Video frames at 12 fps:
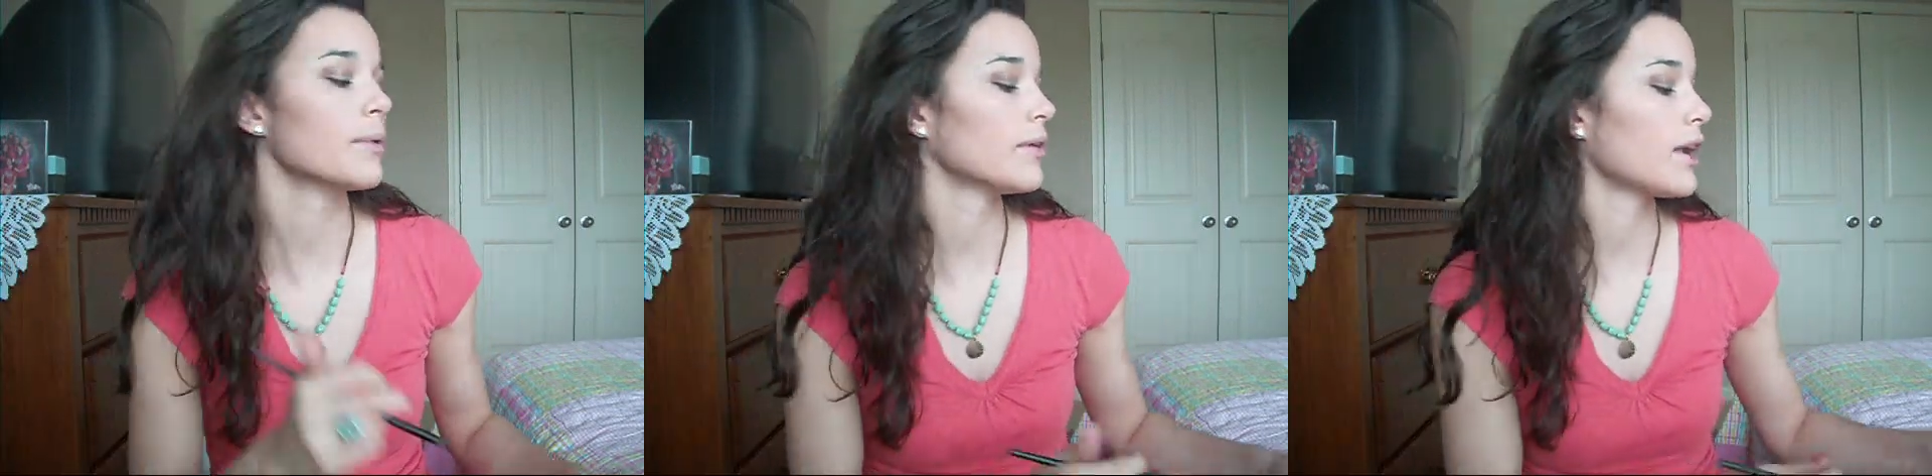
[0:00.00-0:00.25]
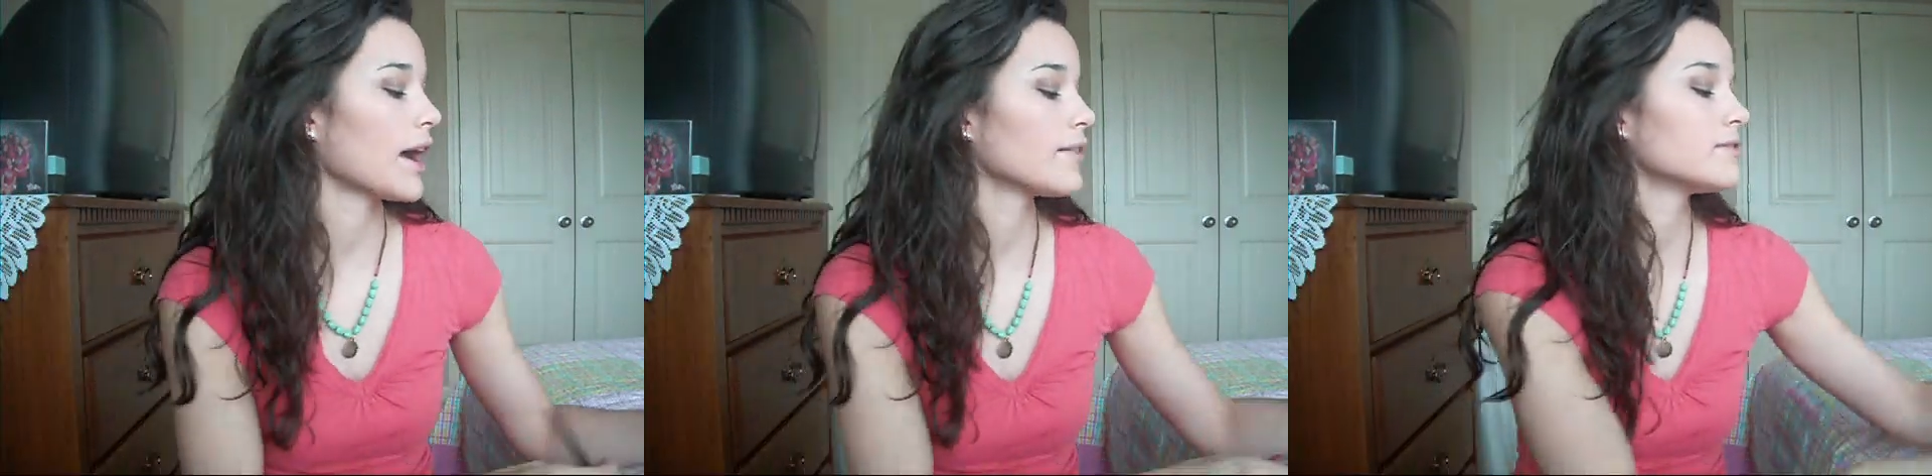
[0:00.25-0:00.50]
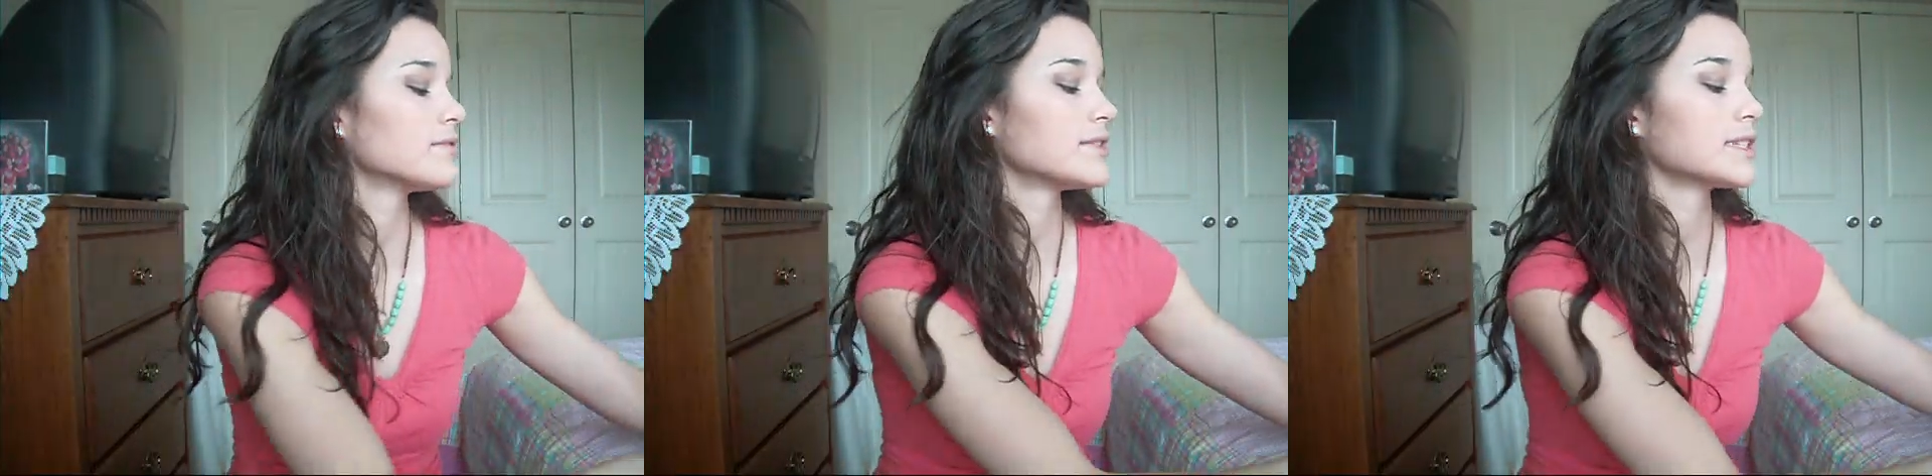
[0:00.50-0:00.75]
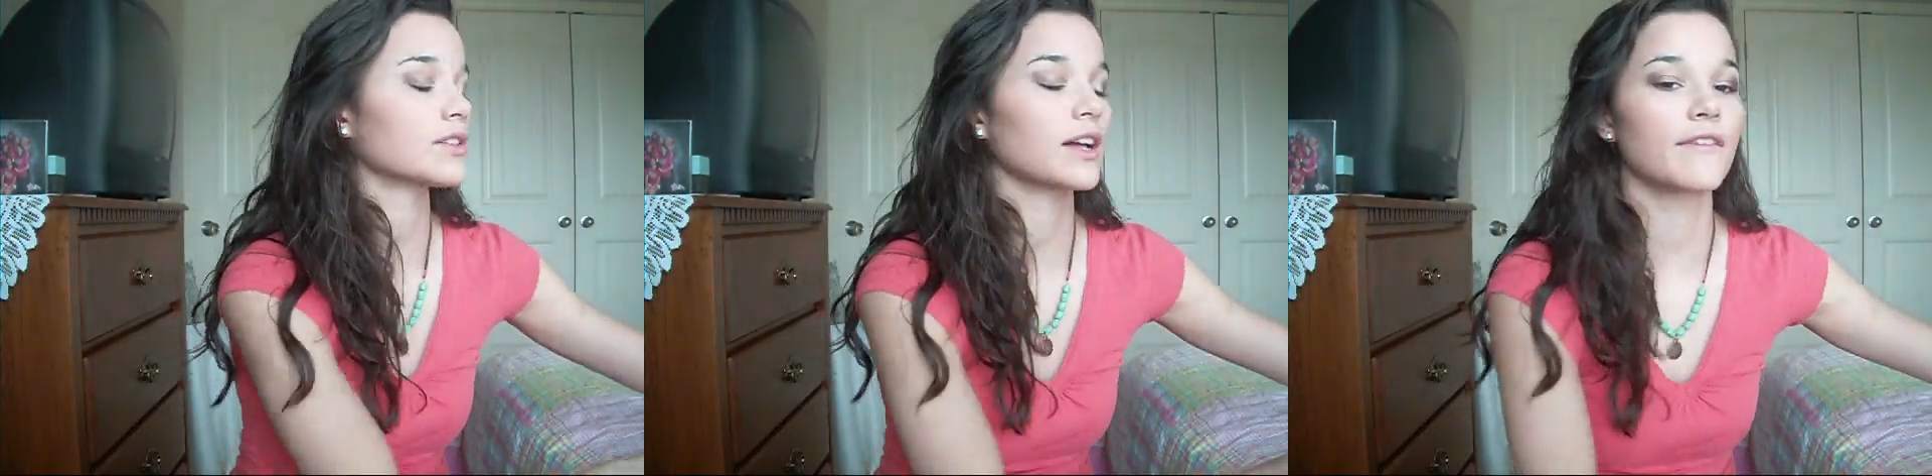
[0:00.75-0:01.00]
but I
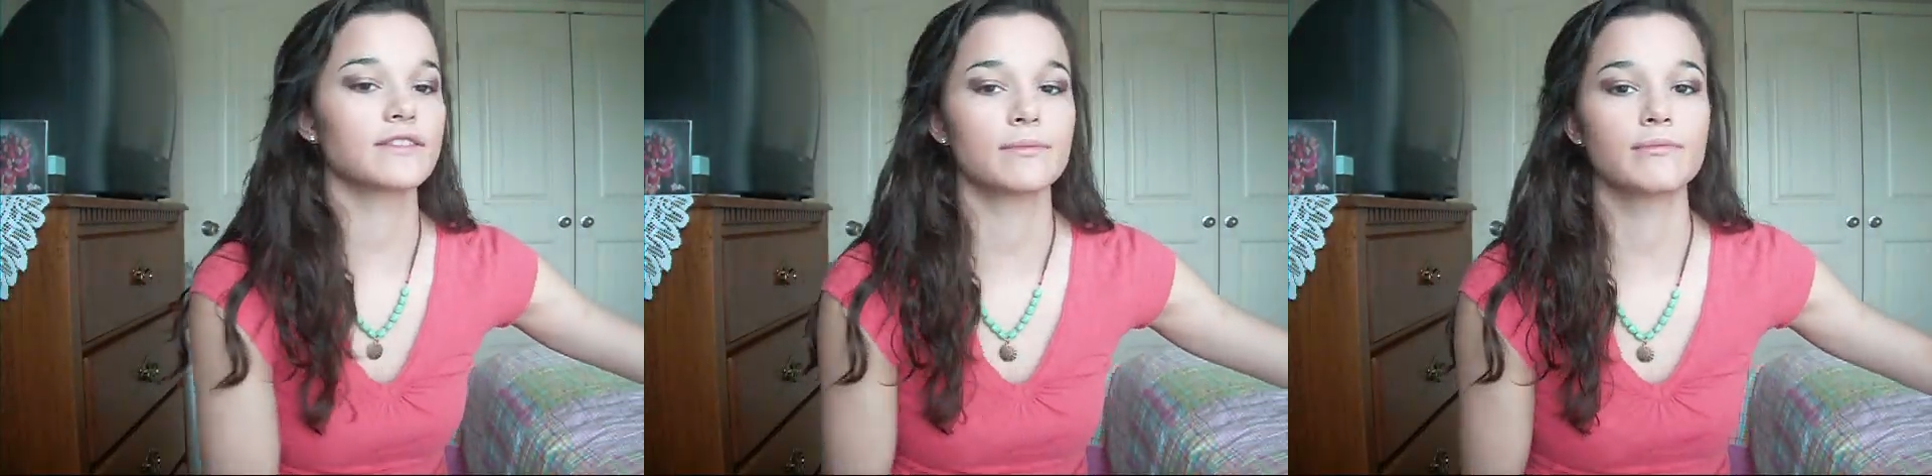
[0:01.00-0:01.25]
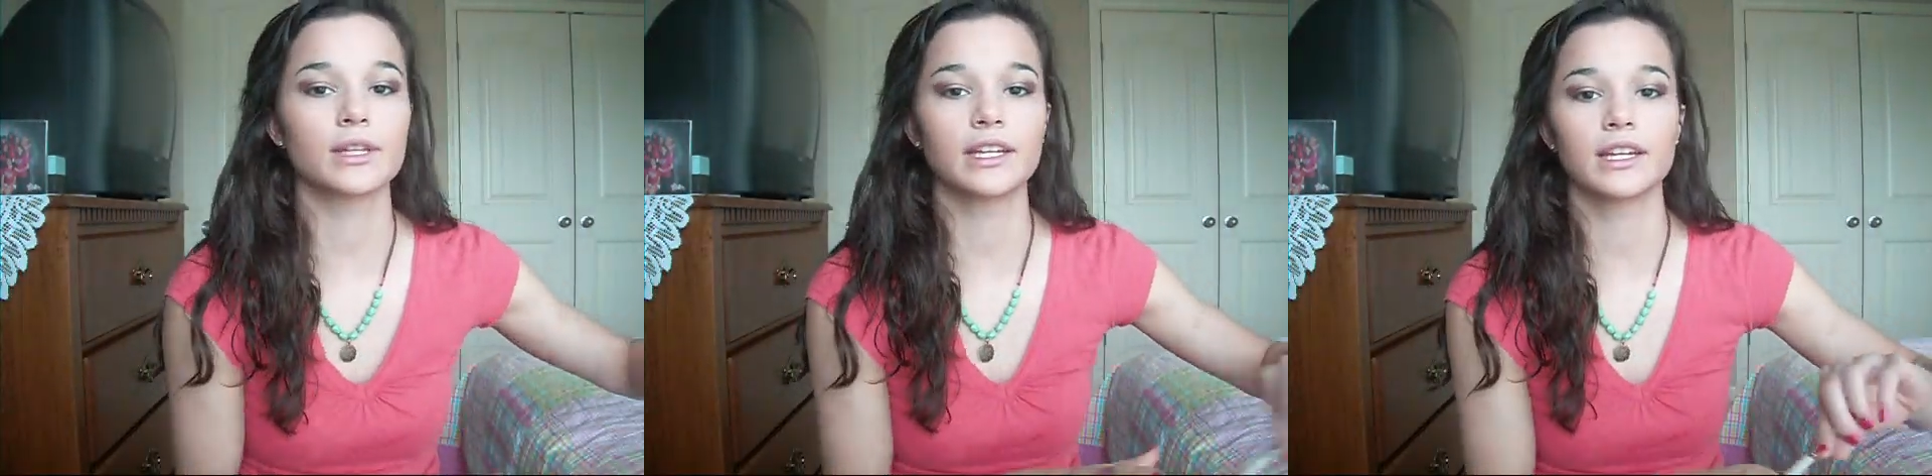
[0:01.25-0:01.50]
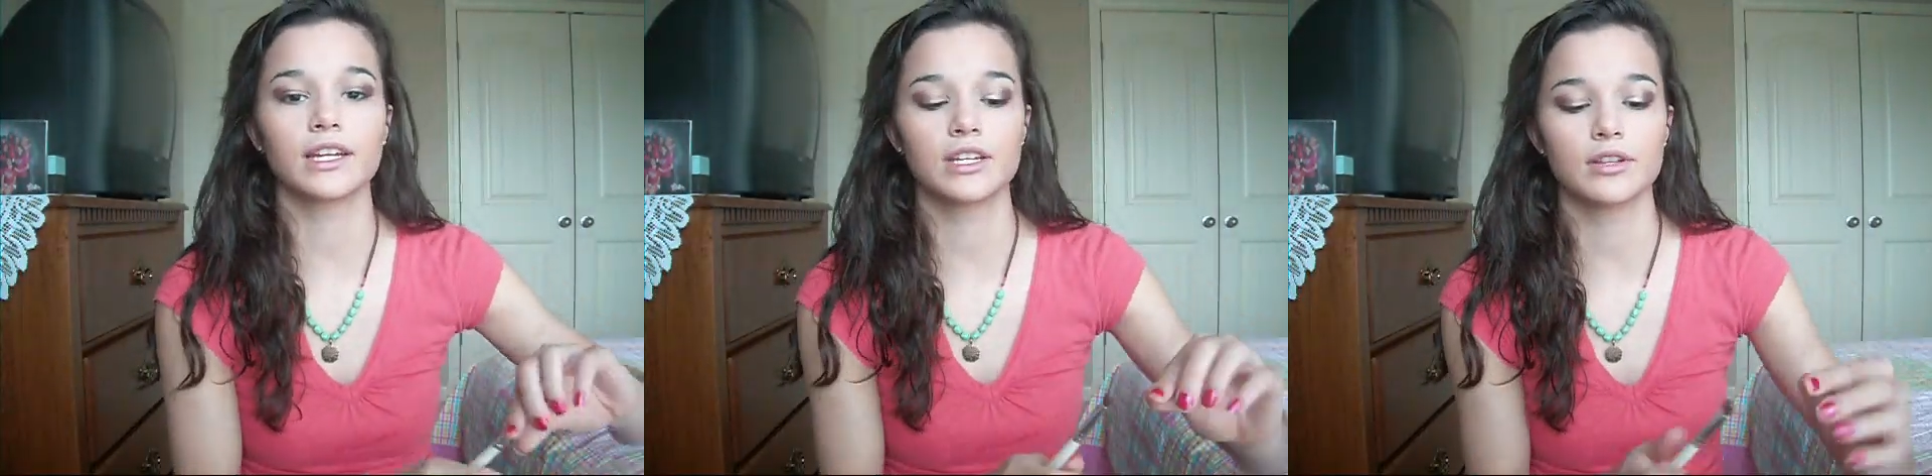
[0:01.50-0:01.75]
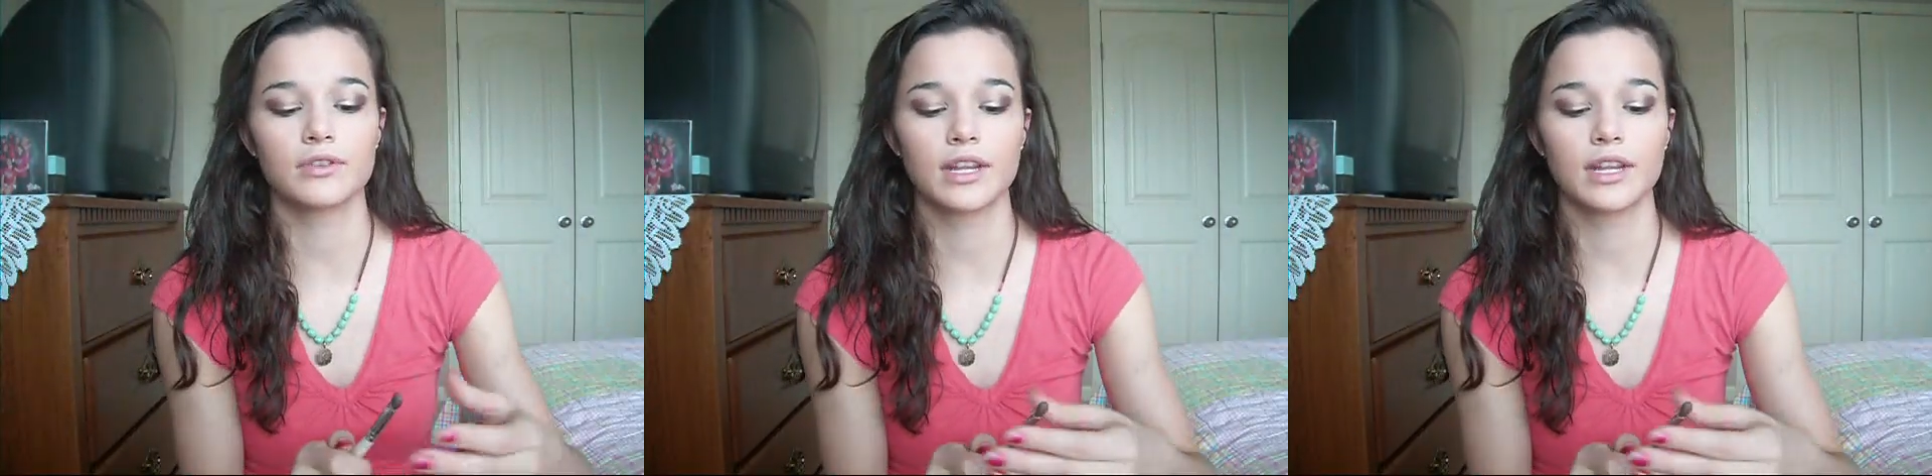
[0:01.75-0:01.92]
still have some blending to do.